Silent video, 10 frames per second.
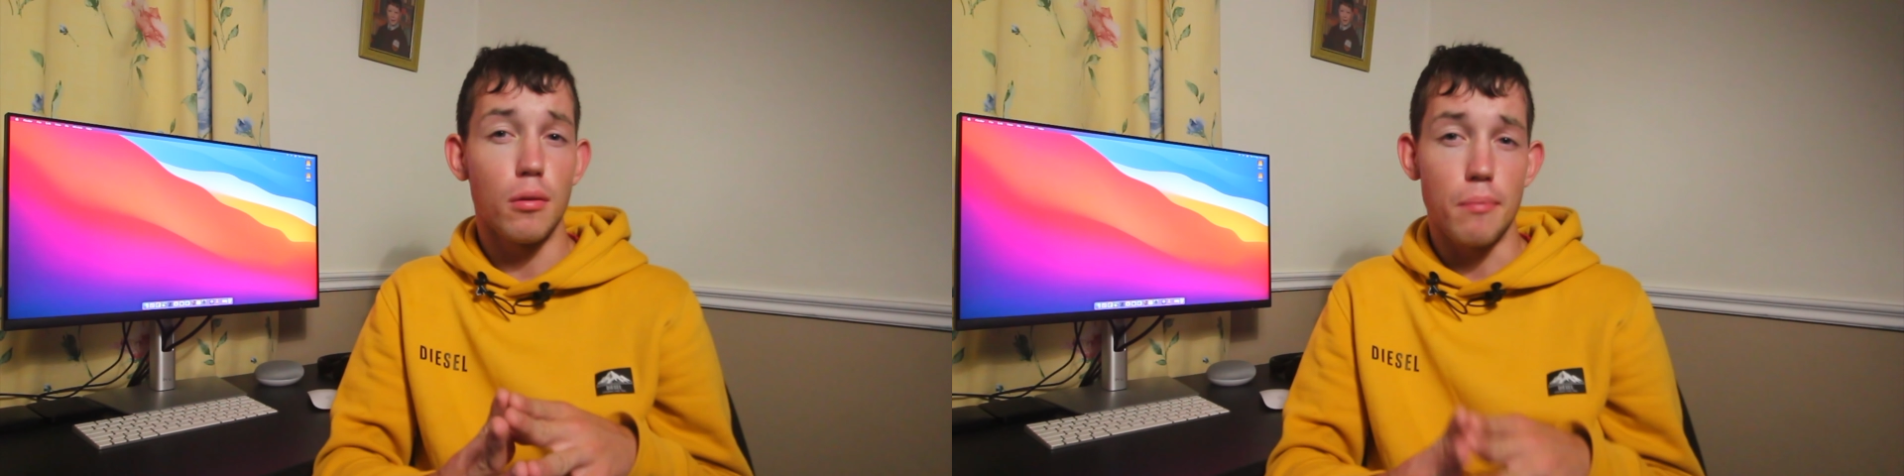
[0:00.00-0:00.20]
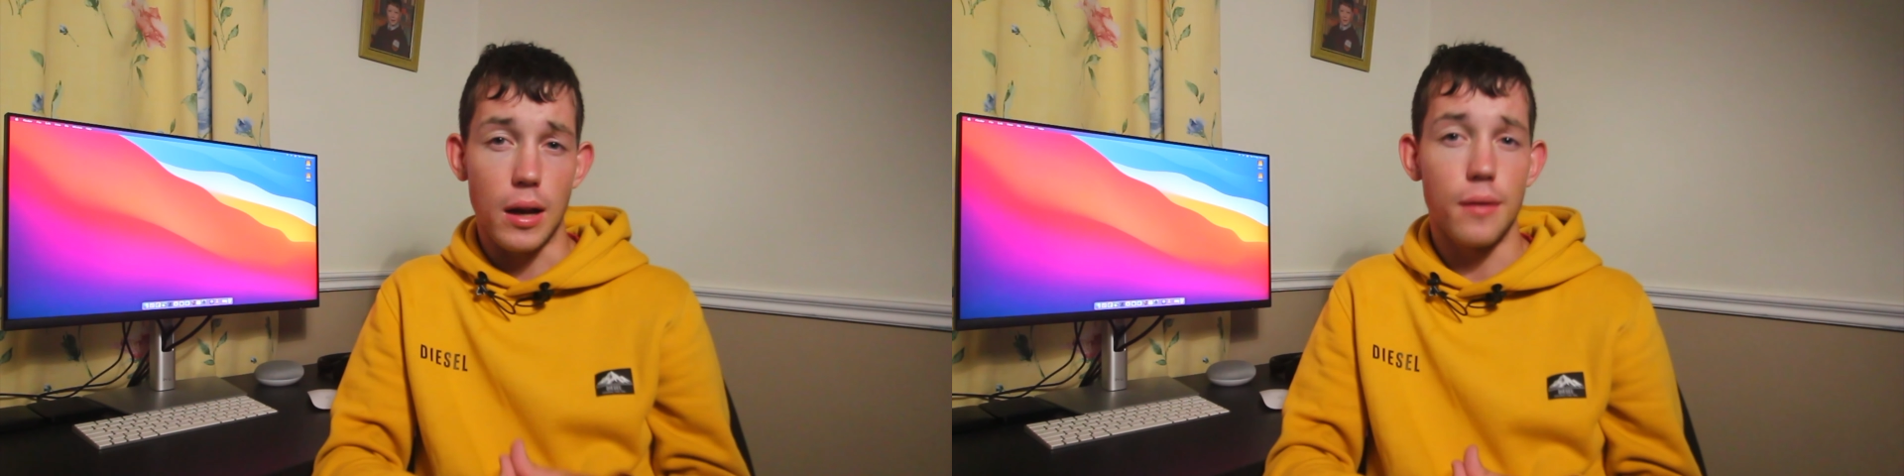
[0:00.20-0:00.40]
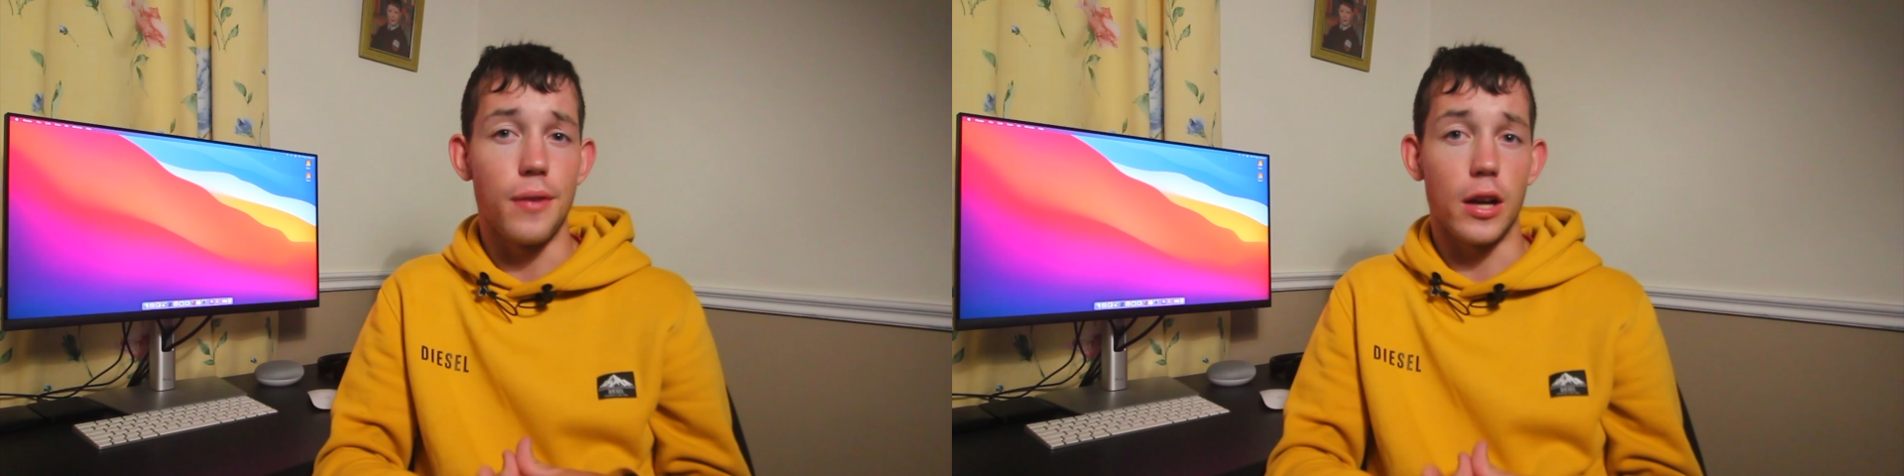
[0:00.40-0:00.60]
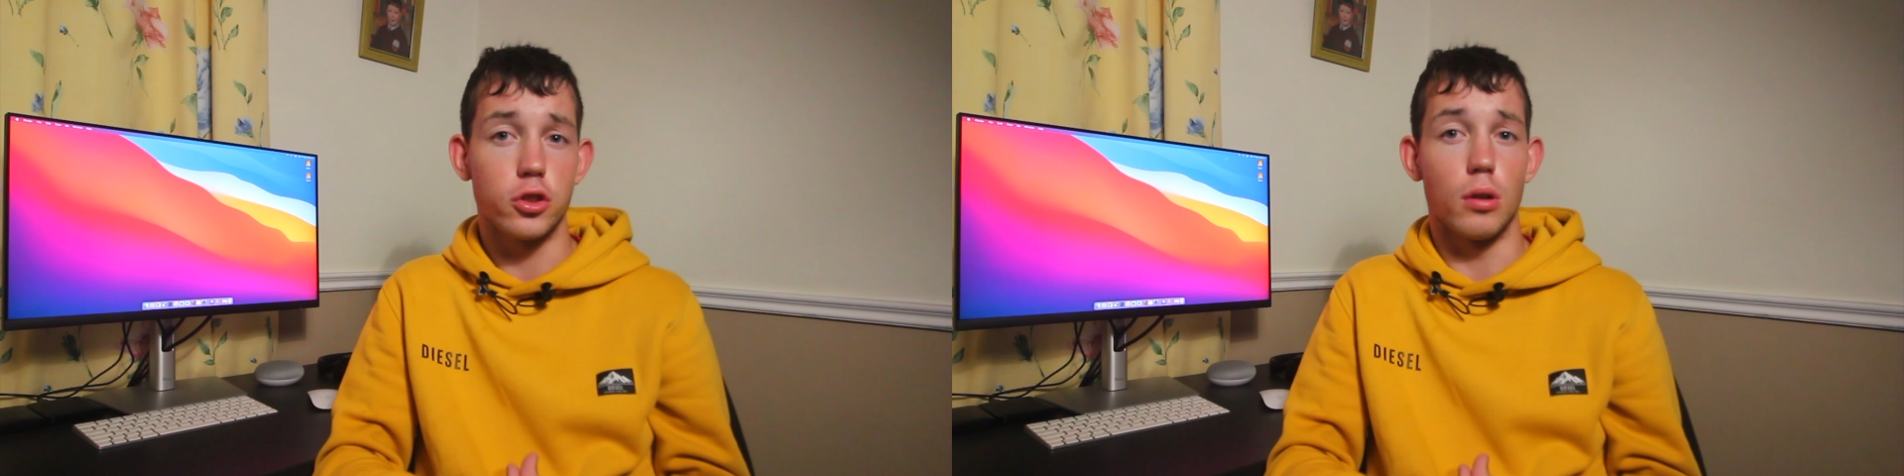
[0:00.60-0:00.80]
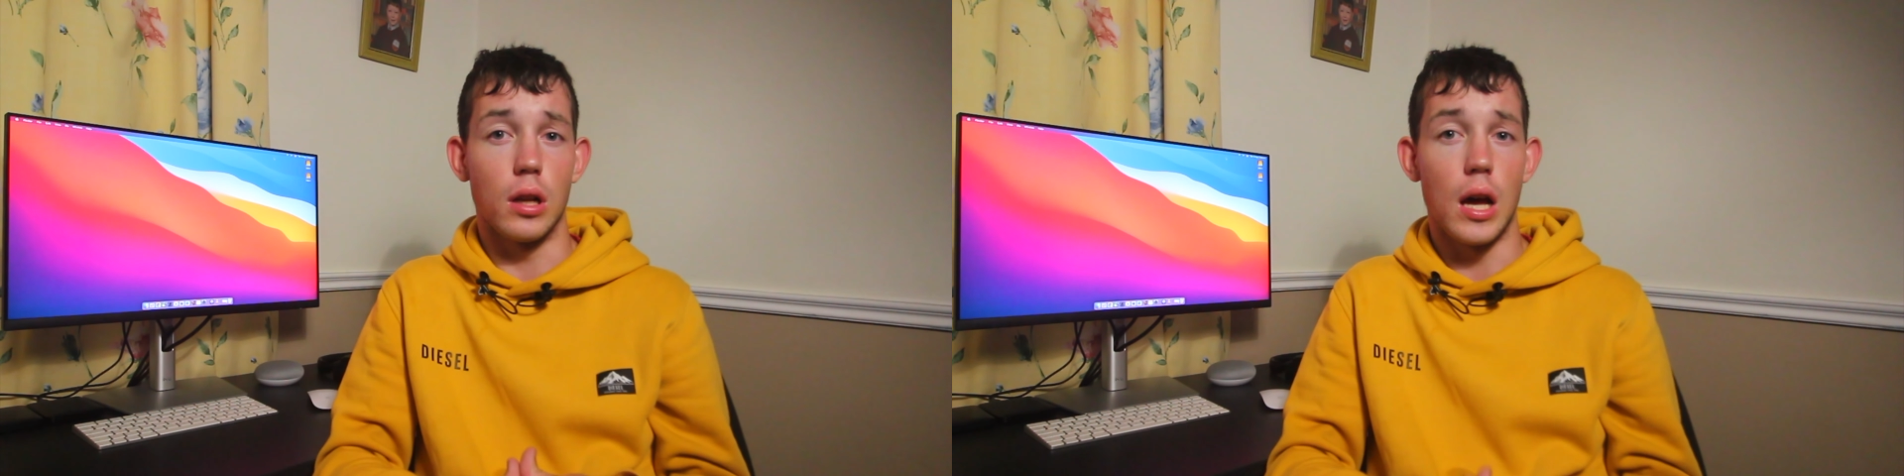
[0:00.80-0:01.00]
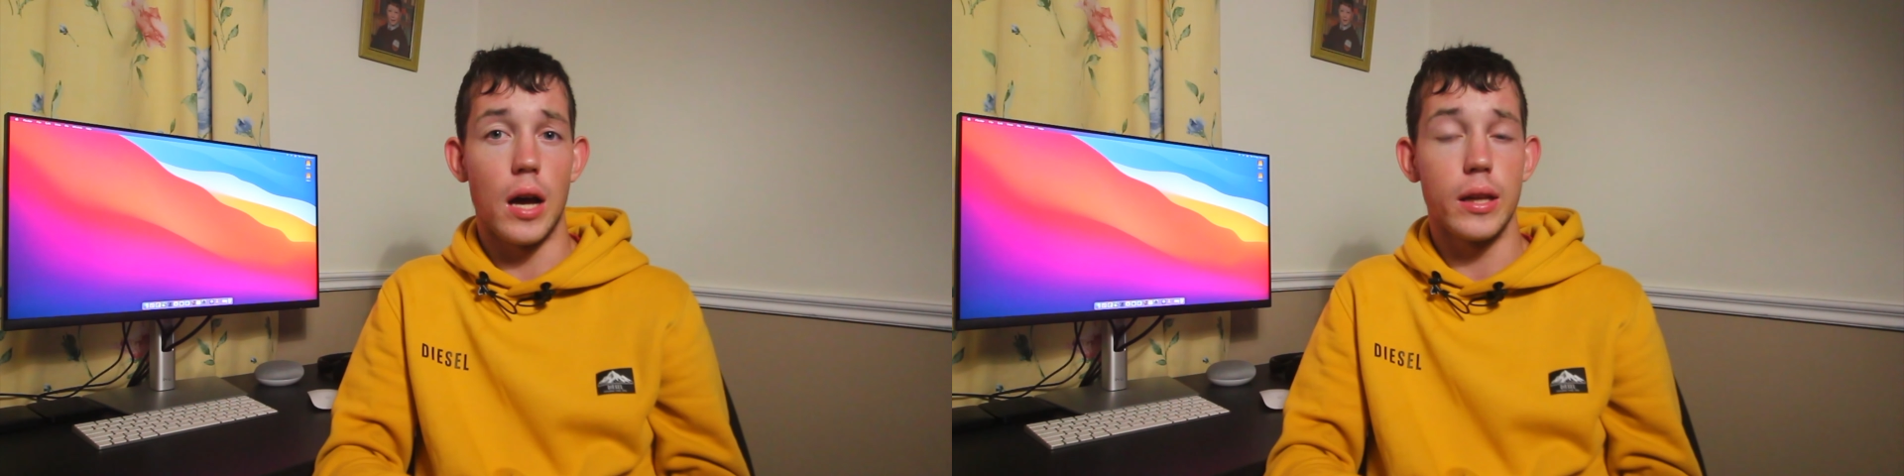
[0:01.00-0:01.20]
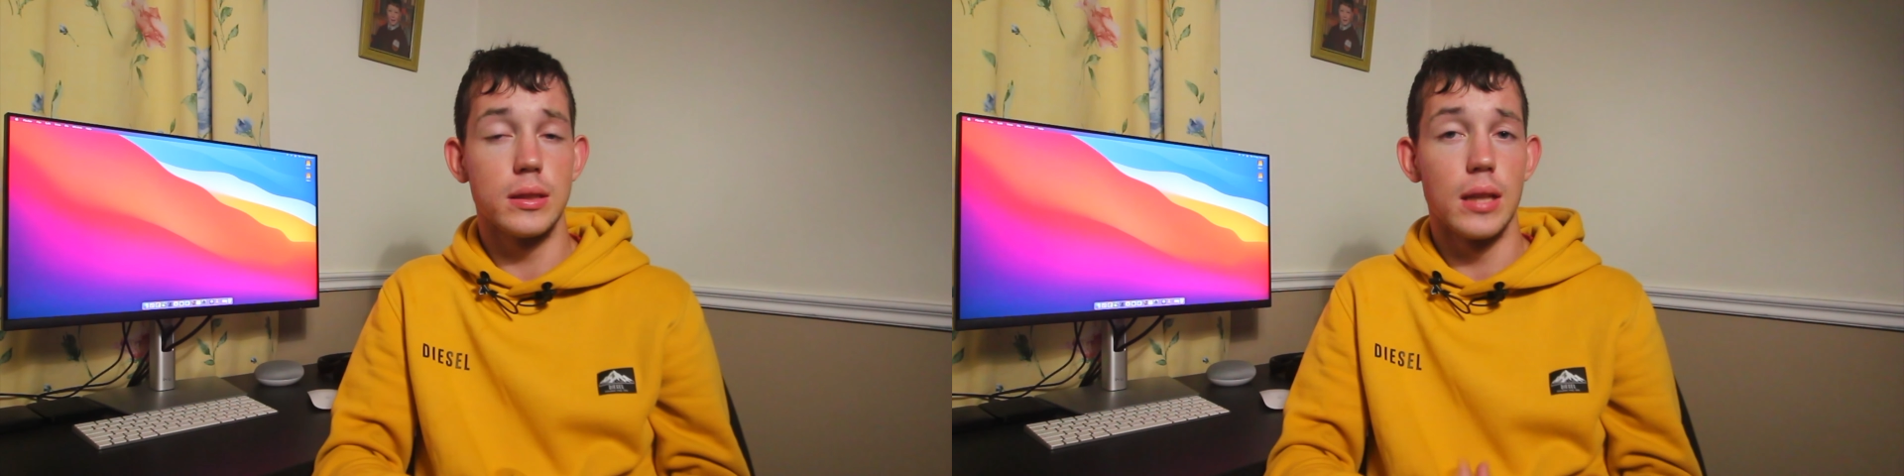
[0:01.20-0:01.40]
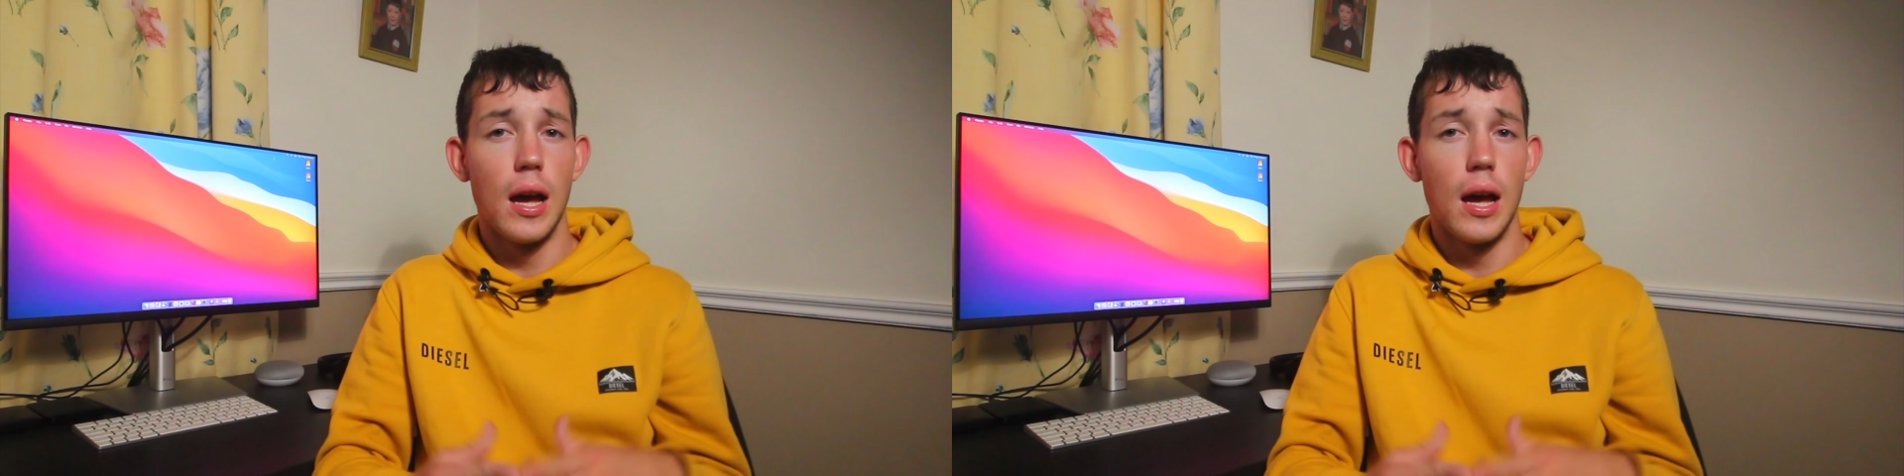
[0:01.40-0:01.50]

their manufacturing lines